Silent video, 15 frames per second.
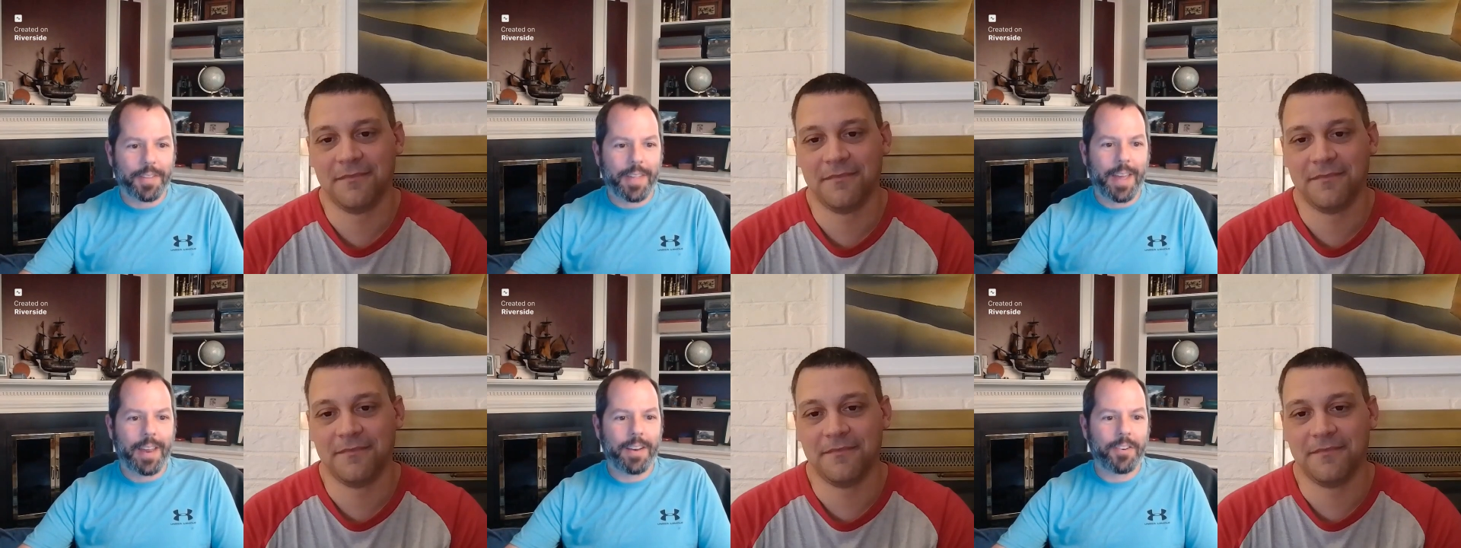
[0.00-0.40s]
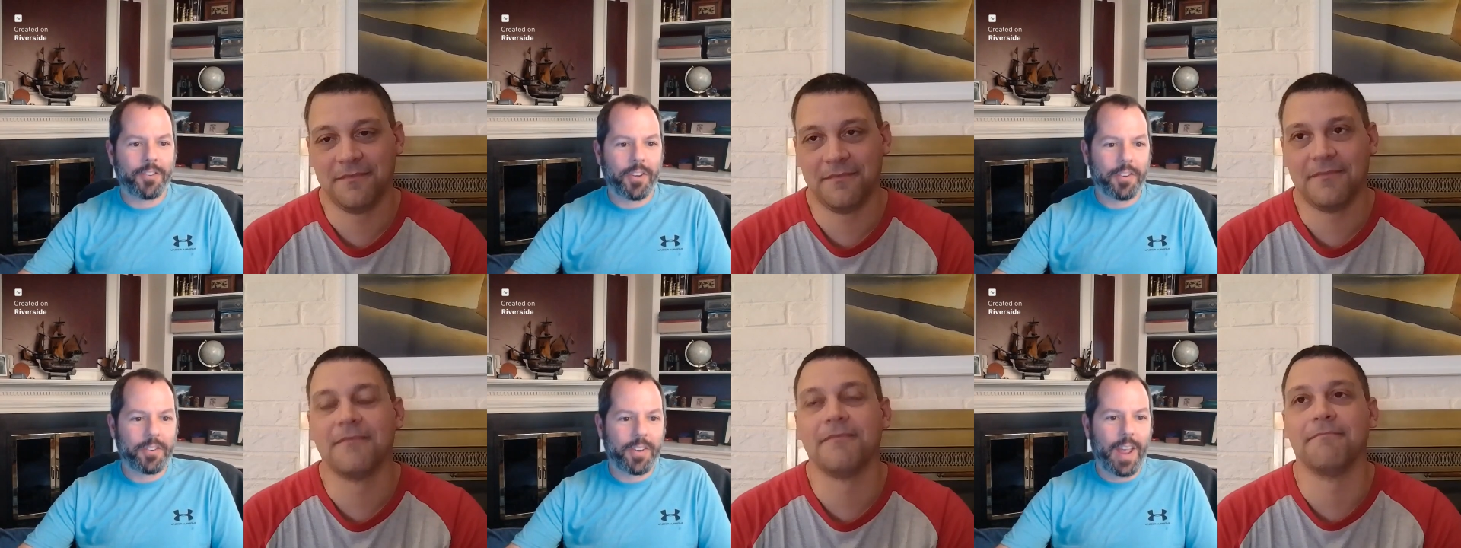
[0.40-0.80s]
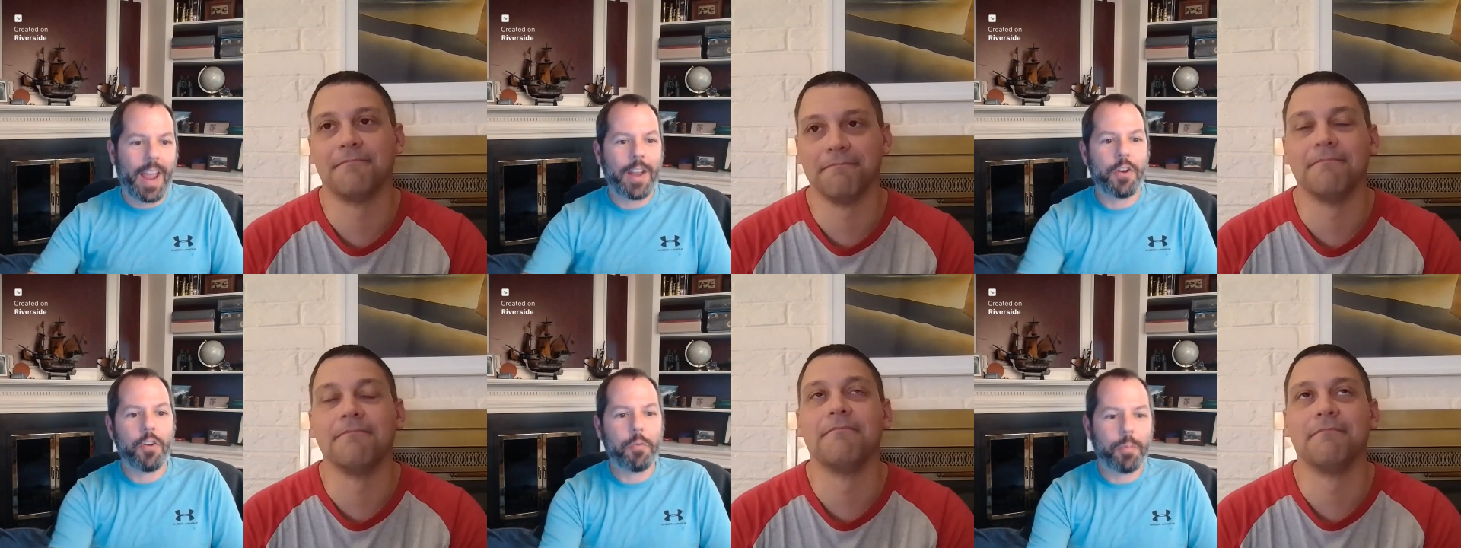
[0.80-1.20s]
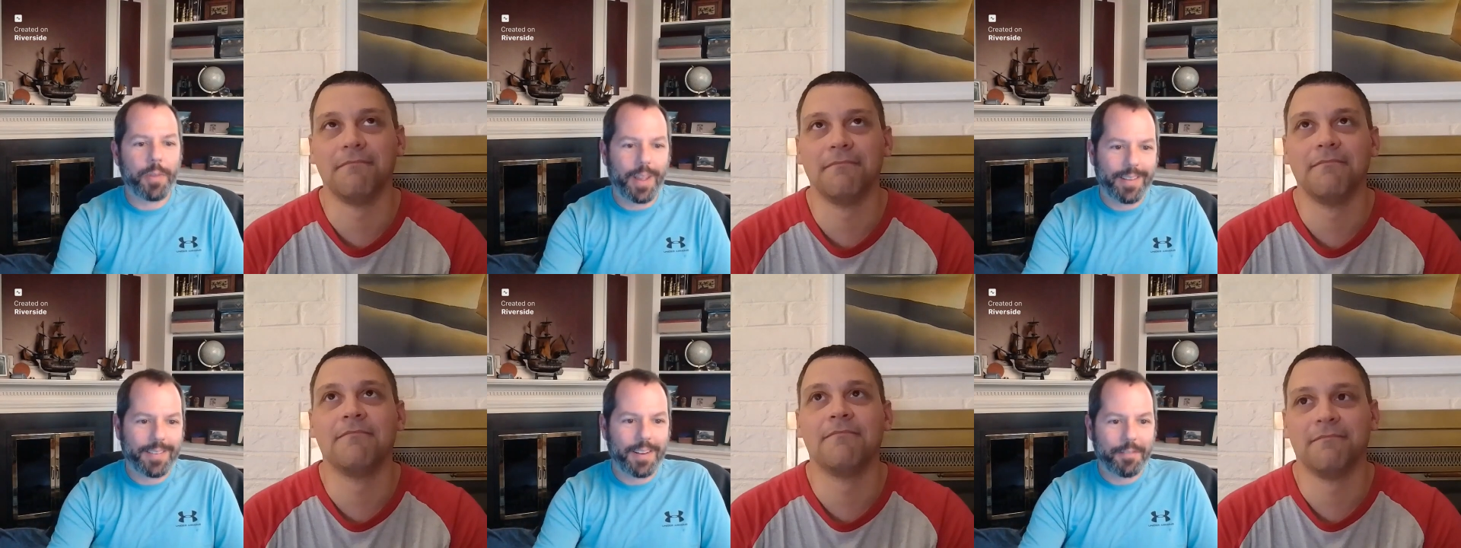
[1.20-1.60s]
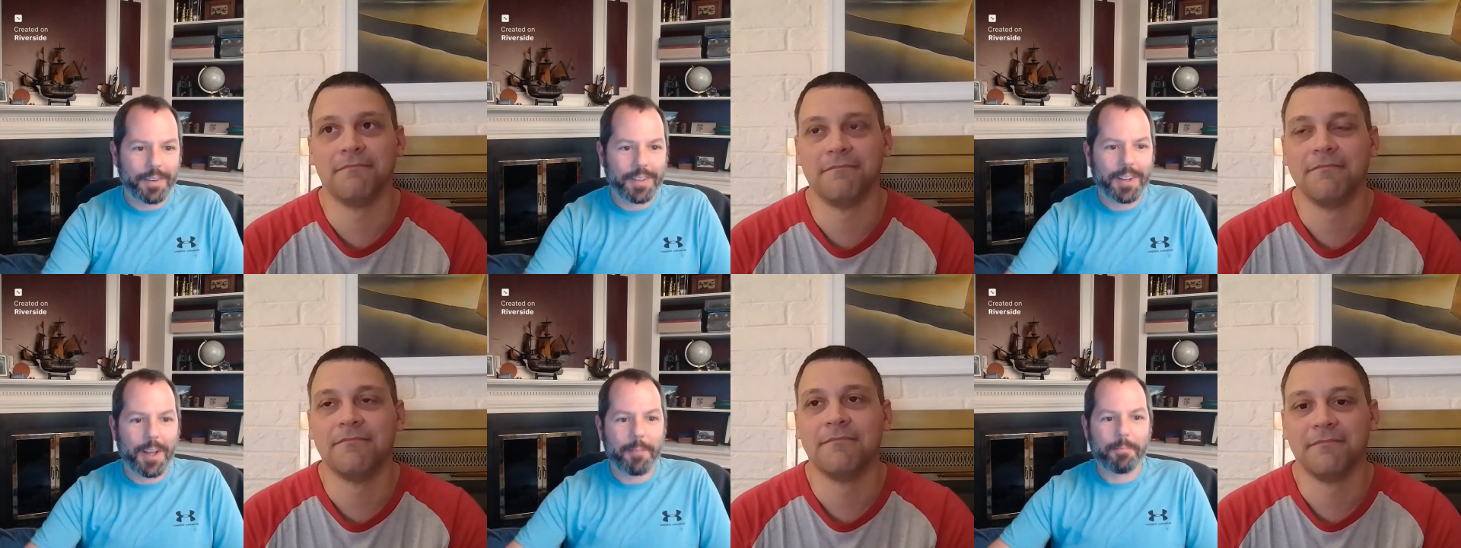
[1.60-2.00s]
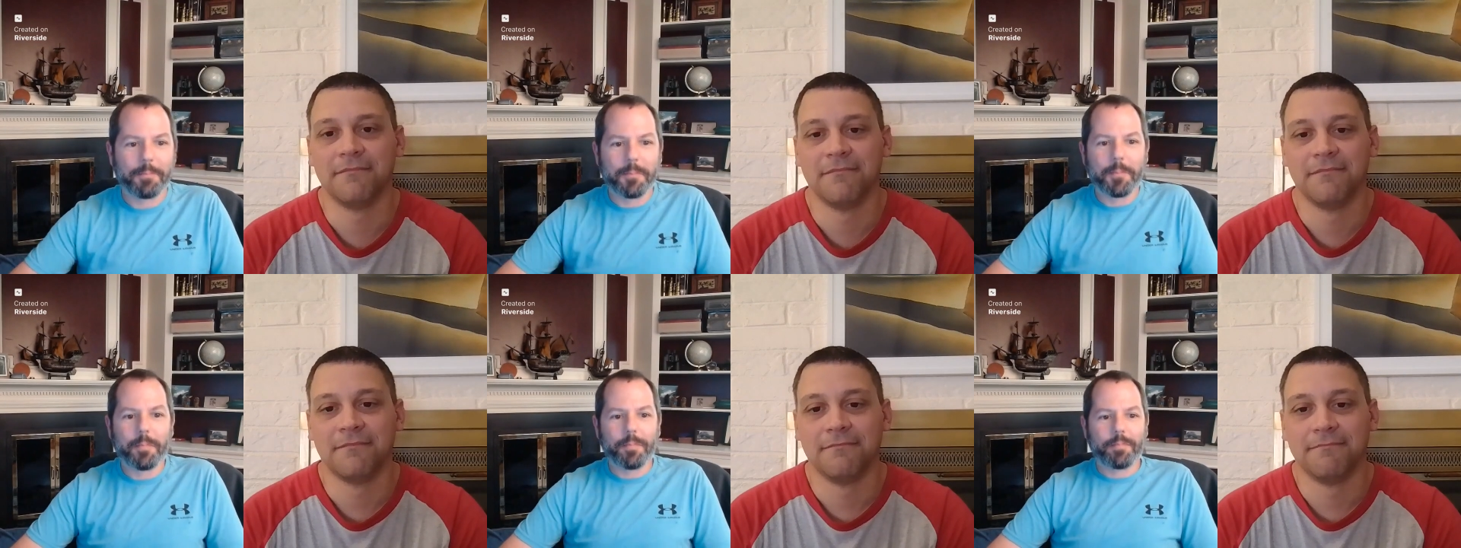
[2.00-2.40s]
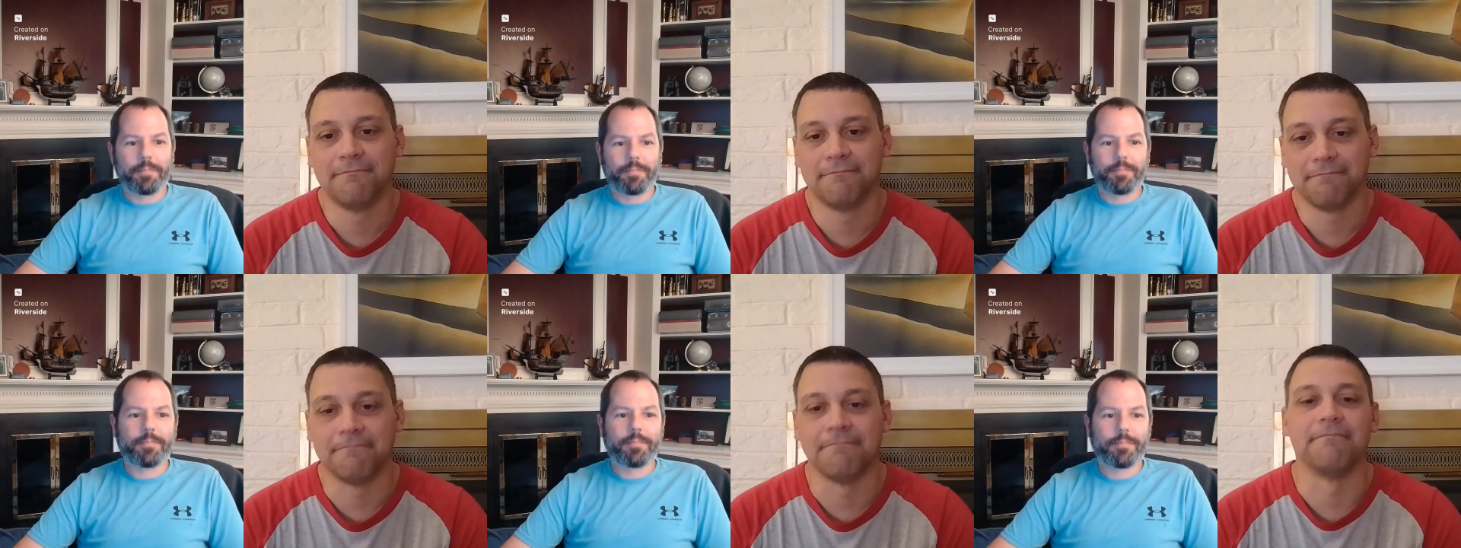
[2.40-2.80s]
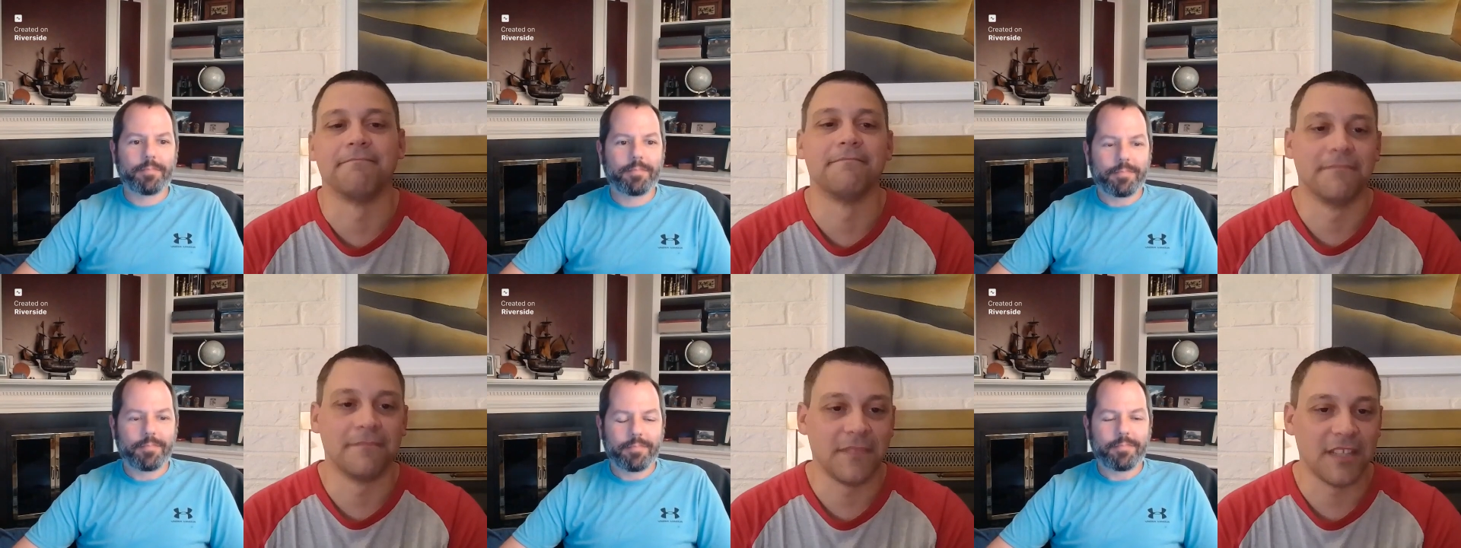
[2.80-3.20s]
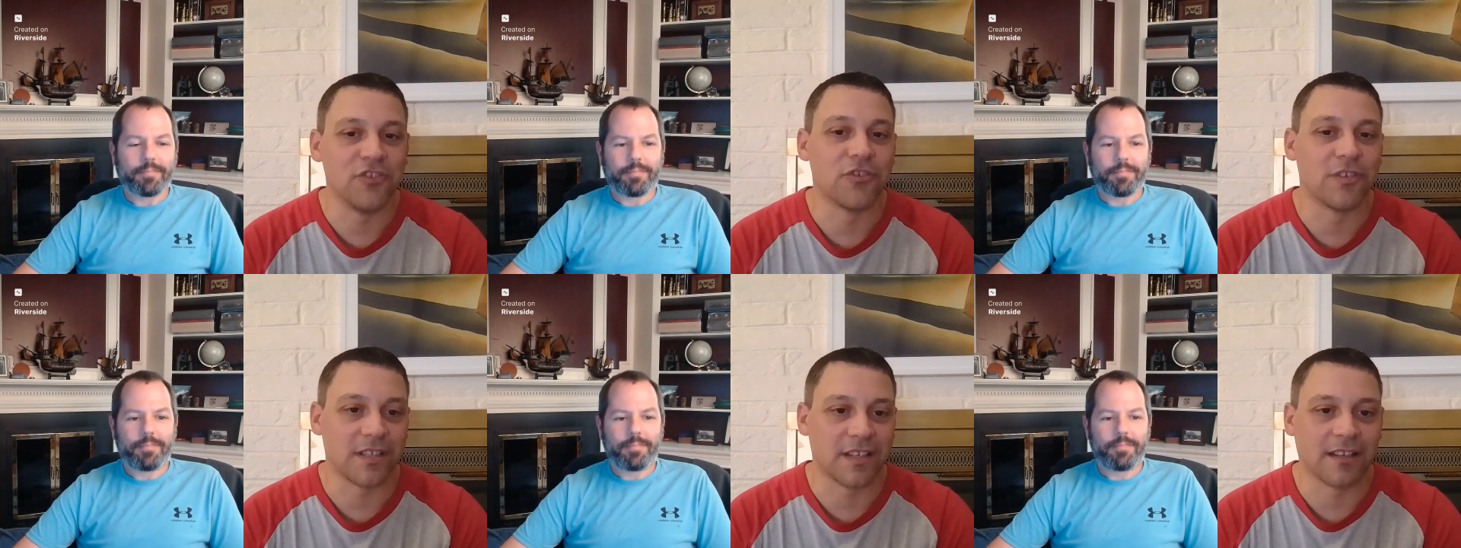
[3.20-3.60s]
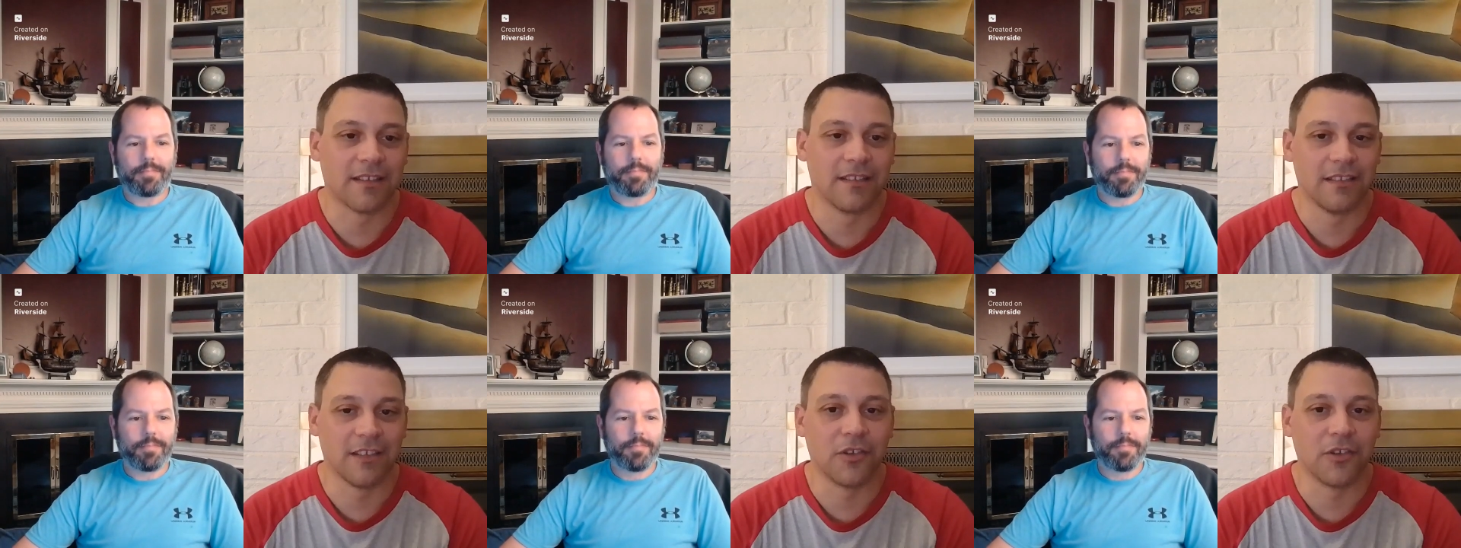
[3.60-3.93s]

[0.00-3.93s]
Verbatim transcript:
Speaker 1: than just a new place every time. Interesting.